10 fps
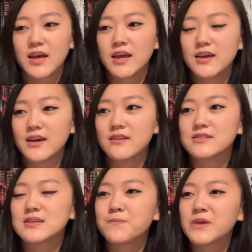And
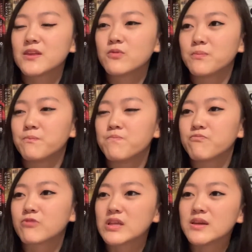something that would
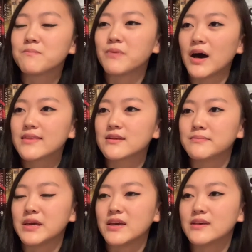really bothered
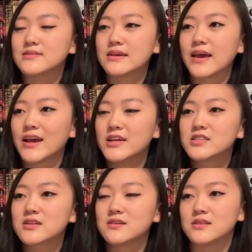me is
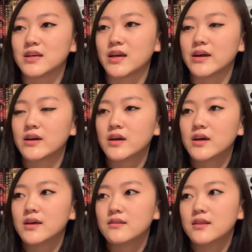occasionally
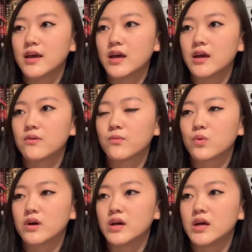they
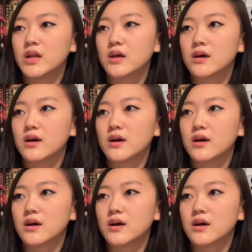would